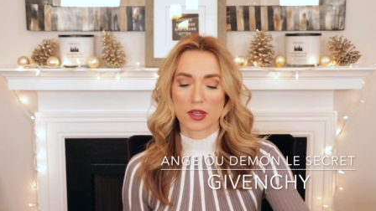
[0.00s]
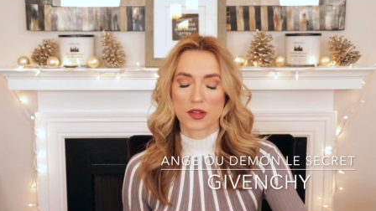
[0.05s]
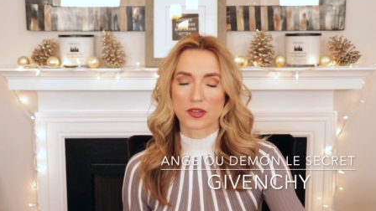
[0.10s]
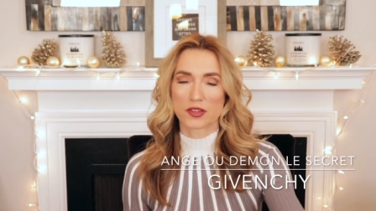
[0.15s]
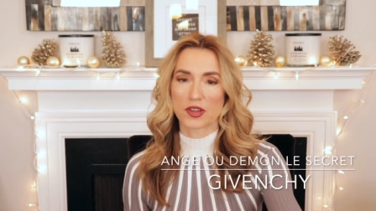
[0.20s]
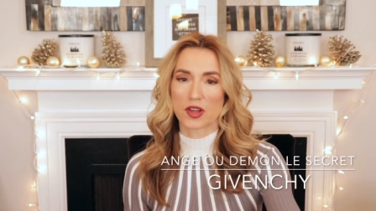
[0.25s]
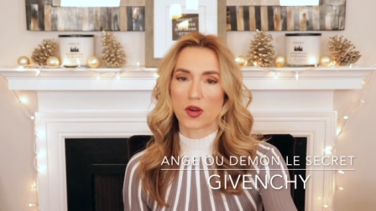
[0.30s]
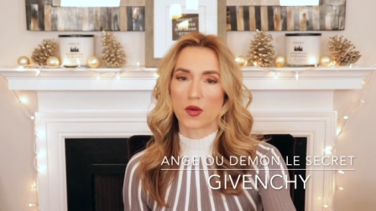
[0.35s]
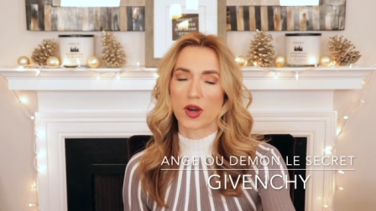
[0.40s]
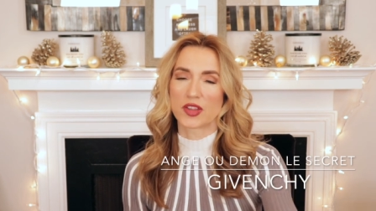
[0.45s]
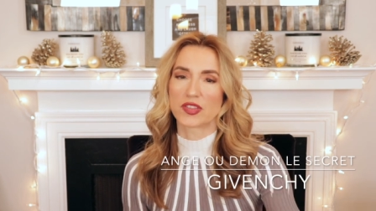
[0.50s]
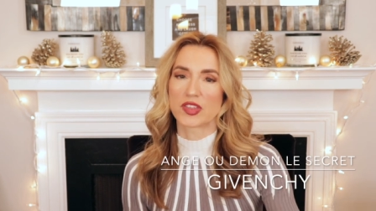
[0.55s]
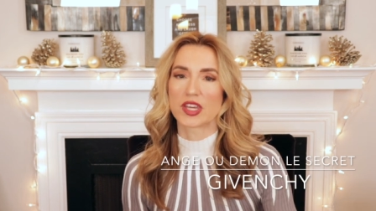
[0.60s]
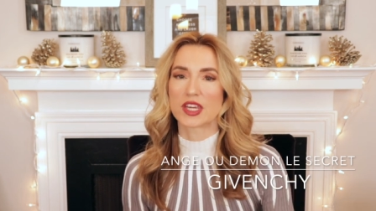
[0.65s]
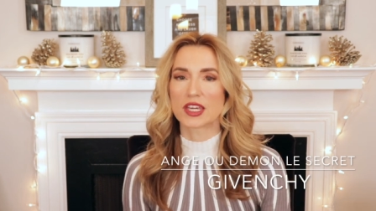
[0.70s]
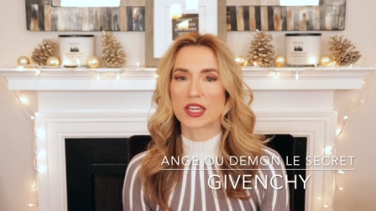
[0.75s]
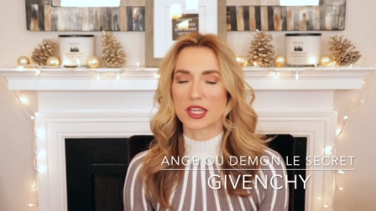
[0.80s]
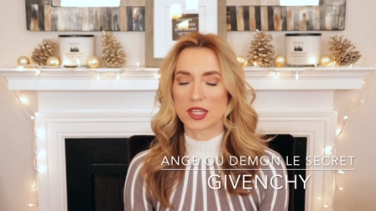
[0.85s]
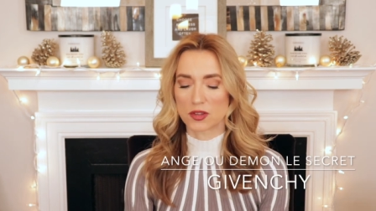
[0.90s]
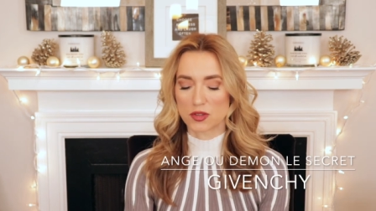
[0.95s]
So I
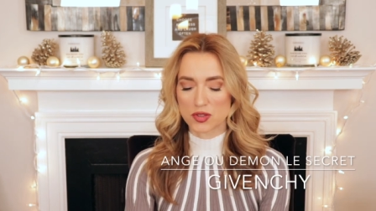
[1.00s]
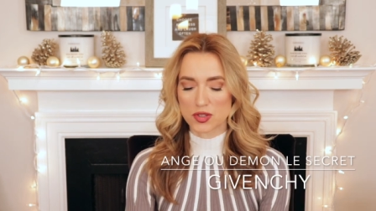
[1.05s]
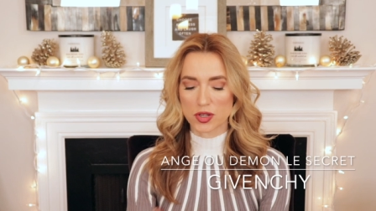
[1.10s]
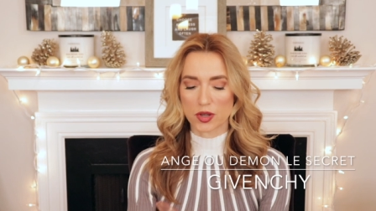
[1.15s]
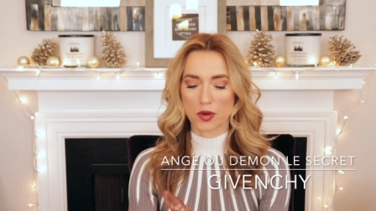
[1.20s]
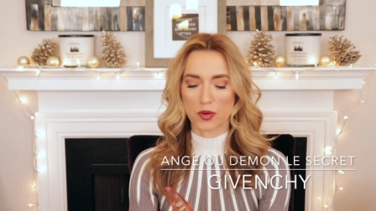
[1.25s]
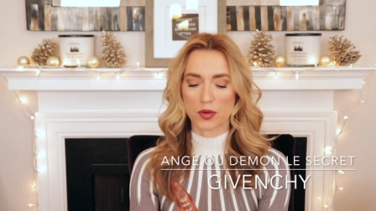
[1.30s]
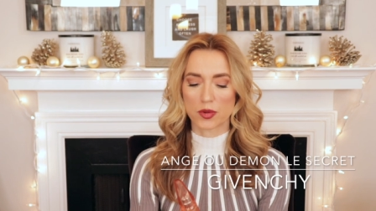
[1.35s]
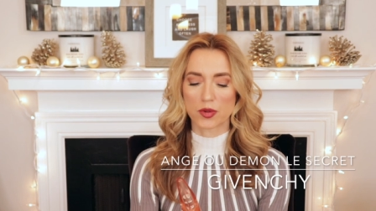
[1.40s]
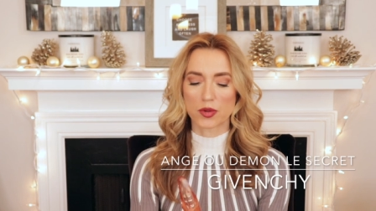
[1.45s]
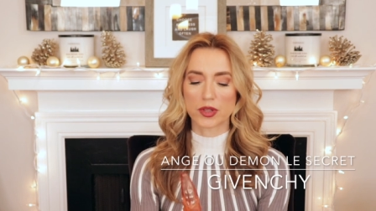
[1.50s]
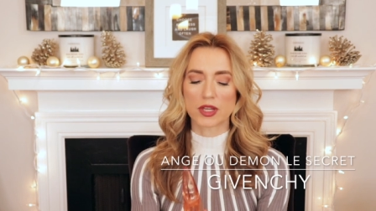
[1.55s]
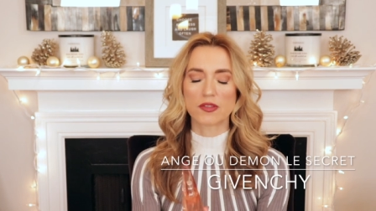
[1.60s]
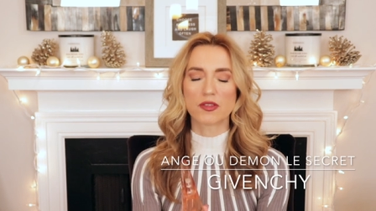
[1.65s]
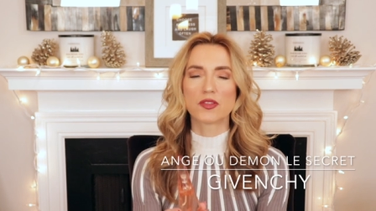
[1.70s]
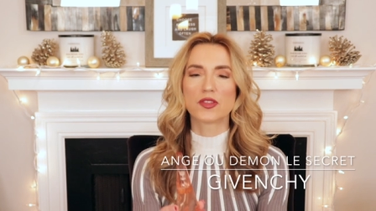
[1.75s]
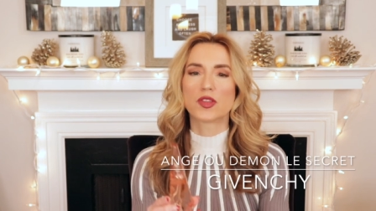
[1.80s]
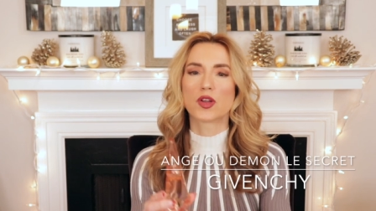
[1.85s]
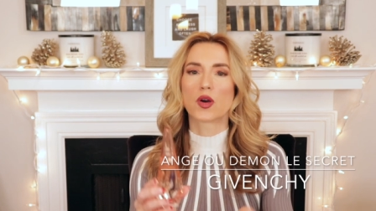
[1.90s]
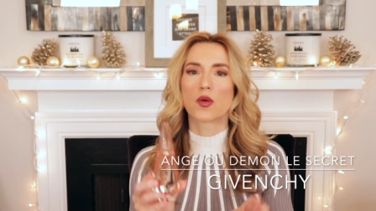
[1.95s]
think in total,
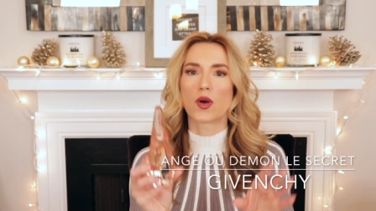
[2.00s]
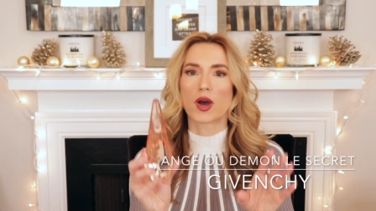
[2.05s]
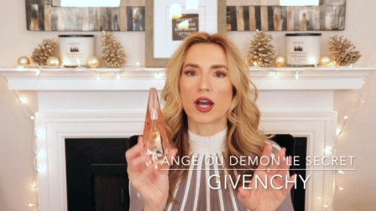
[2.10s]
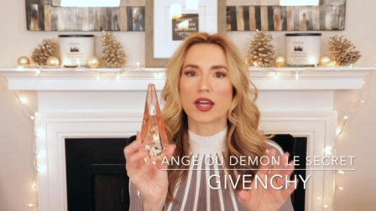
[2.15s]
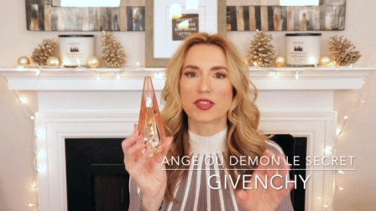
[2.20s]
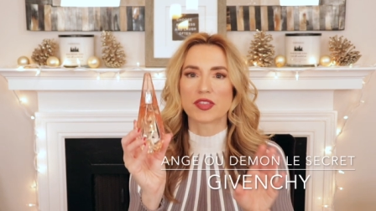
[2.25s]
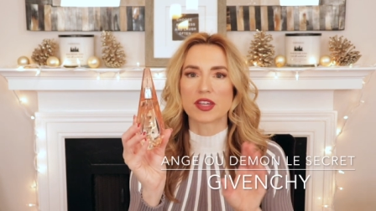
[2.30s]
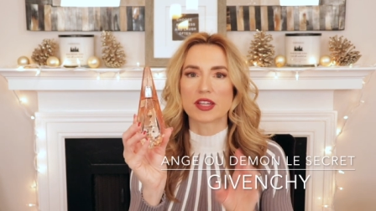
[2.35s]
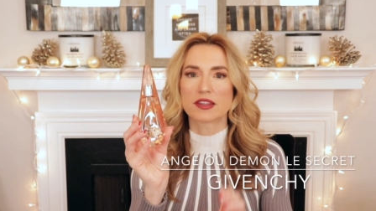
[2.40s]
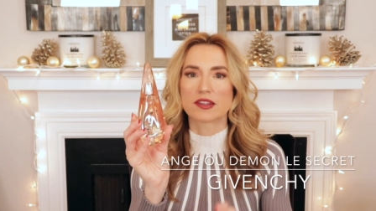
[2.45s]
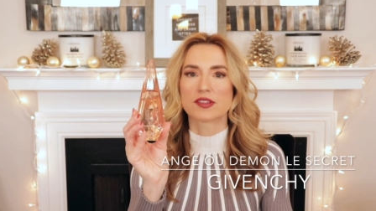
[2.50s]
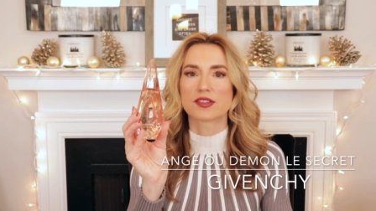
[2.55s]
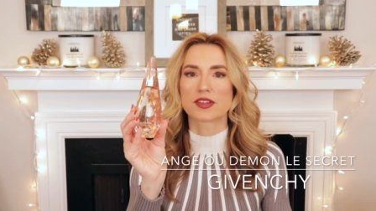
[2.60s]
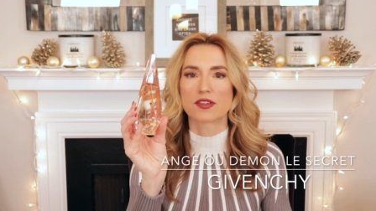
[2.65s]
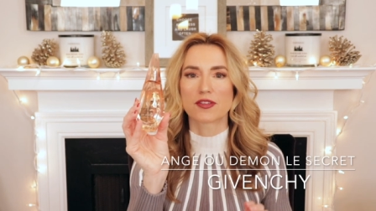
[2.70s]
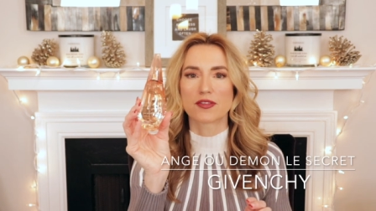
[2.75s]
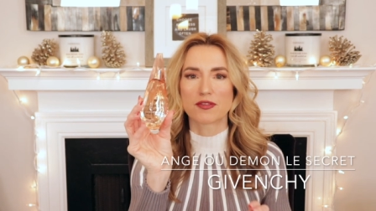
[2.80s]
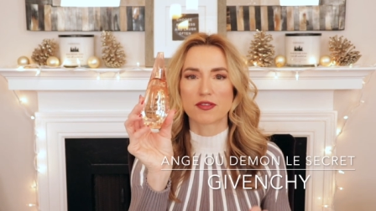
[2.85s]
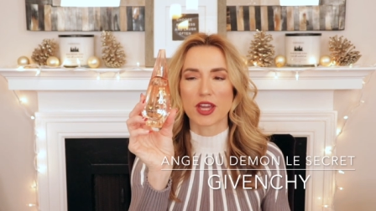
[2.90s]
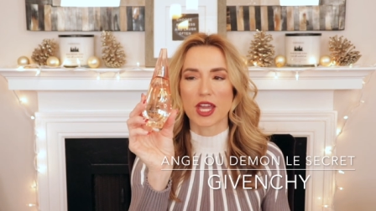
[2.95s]
even though I think this is
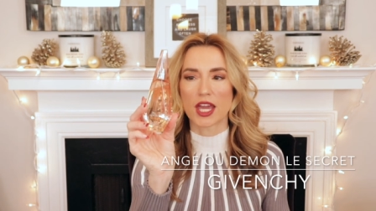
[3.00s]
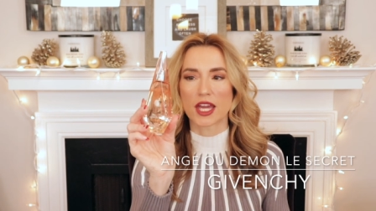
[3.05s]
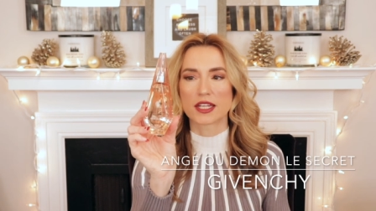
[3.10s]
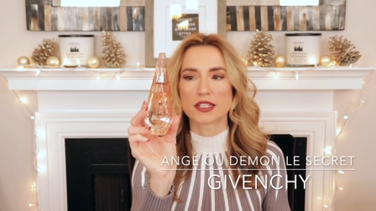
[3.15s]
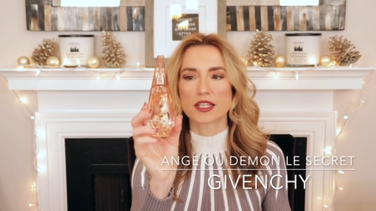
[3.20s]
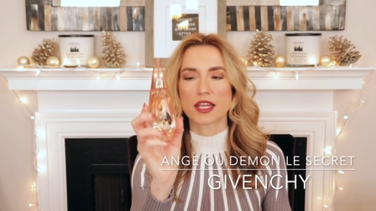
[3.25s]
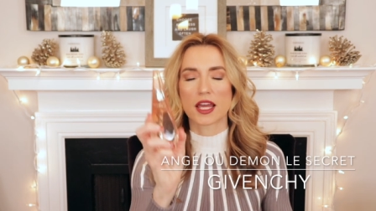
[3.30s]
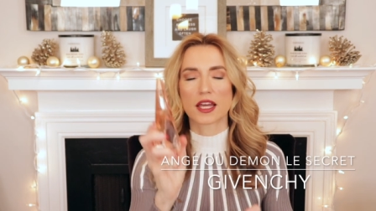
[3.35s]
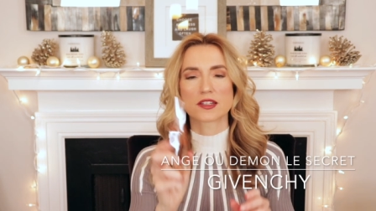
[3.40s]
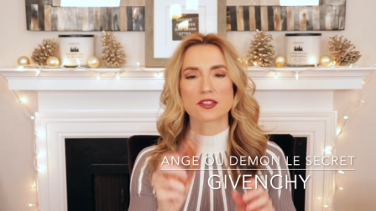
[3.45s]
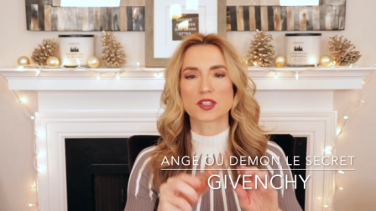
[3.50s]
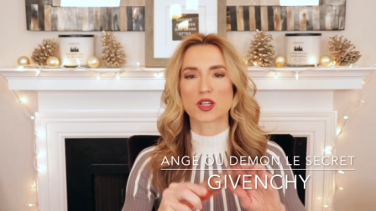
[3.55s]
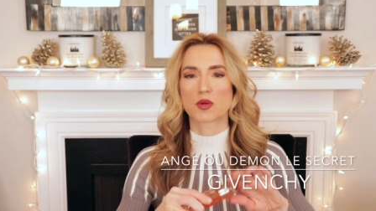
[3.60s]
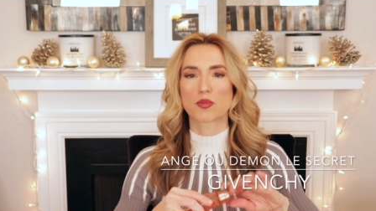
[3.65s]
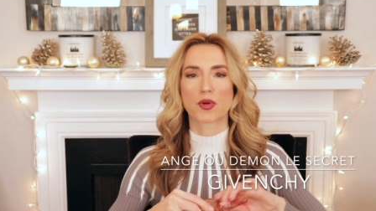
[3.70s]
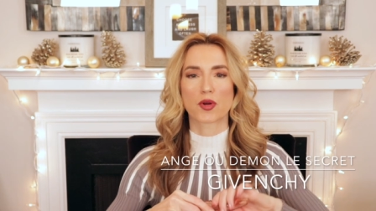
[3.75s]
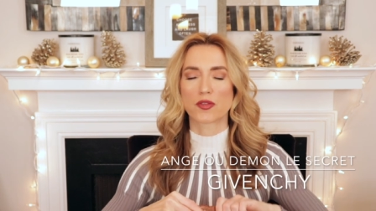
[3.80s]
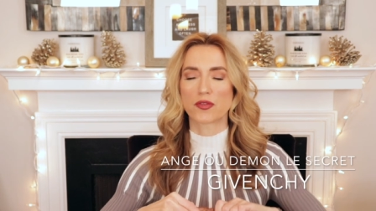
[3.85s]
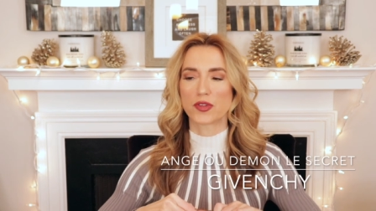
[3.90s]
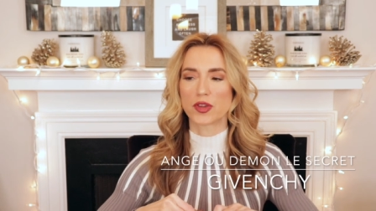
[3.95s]
a
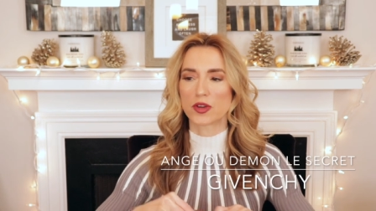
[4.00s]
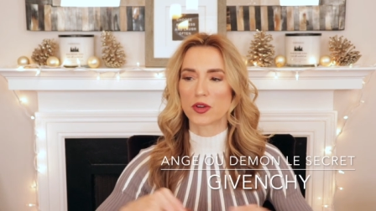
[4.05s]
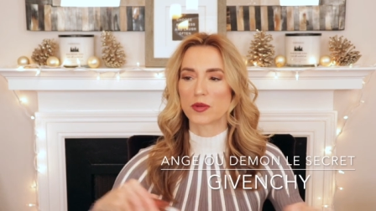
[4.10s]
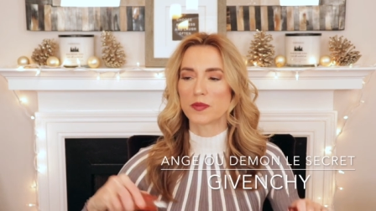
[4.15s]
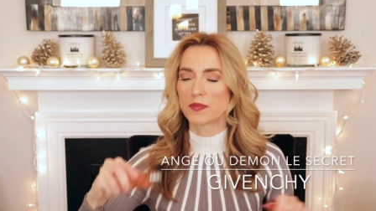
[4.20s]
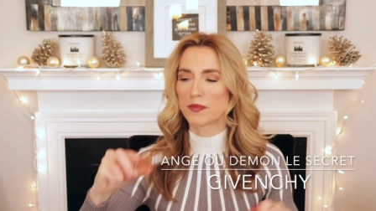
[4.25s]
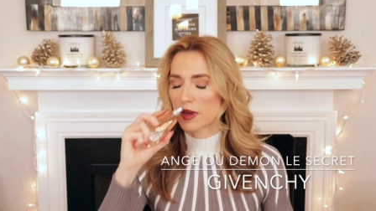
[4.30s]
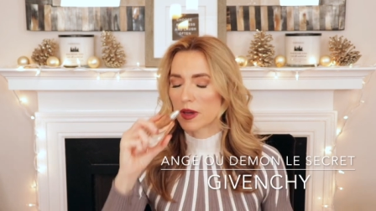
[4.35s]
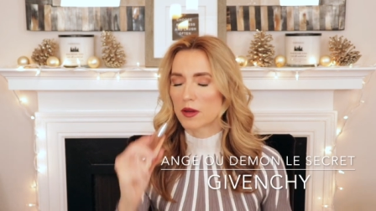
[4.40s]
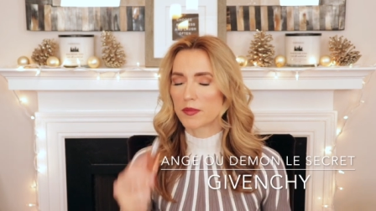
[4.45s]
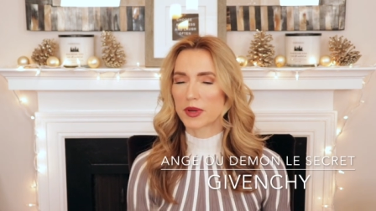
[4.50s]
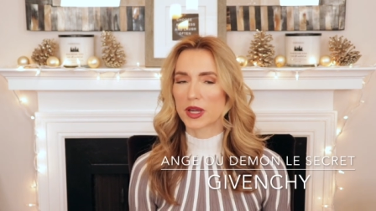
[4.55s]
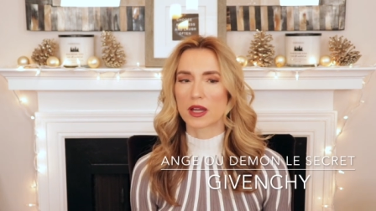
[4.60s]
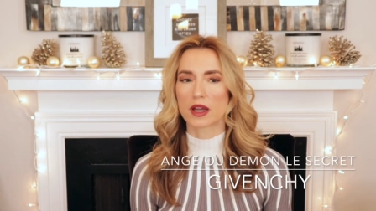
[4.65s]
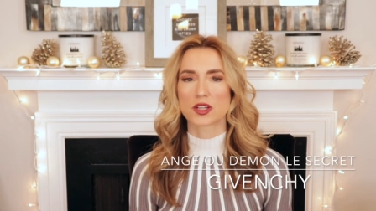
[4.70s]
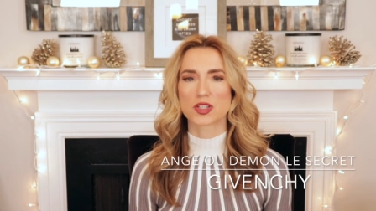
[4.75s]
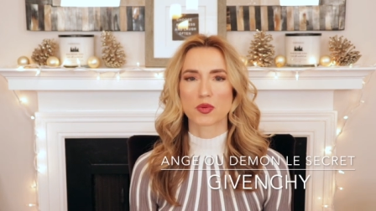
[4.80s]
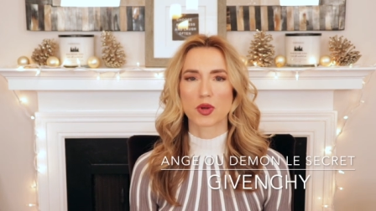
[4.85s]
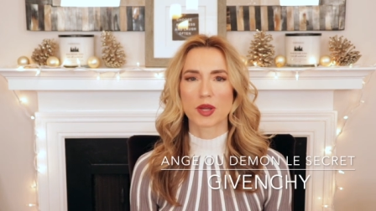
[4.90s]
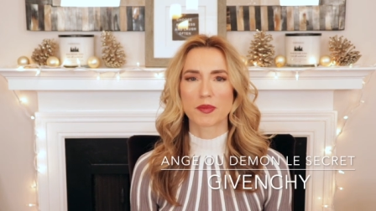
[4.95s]
fantastic perfume, oh my
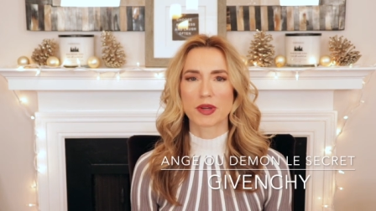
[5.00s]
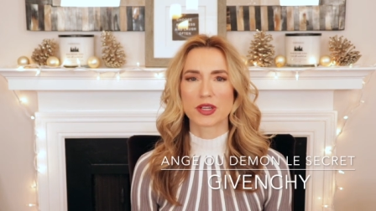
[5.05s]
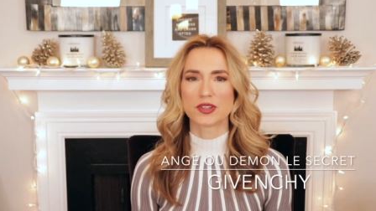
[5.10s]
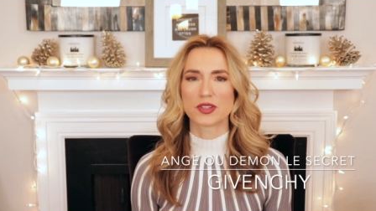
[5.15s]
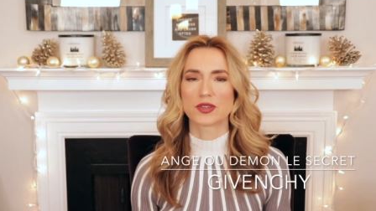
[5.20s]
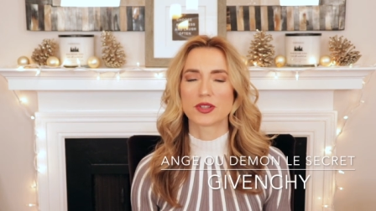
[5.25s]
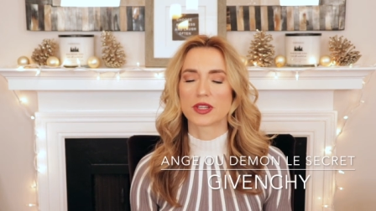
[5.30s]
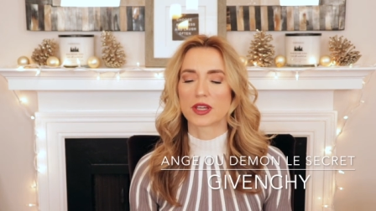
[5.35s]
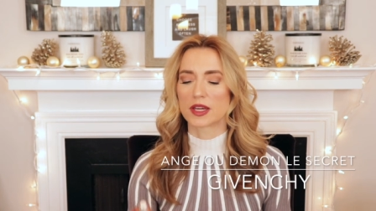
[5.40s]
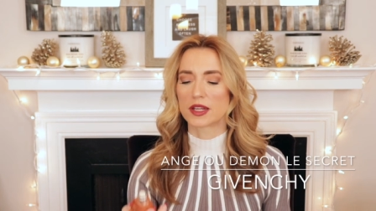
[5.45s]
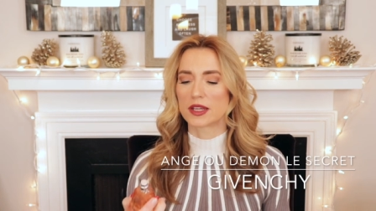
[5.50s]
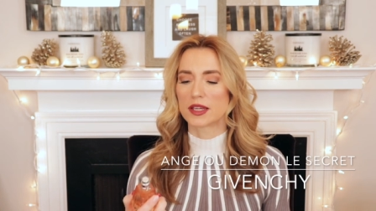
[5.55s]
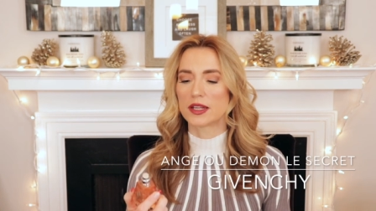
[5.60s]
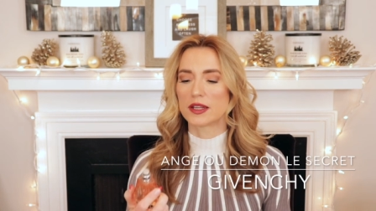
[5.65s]
gosh, why am I doing that?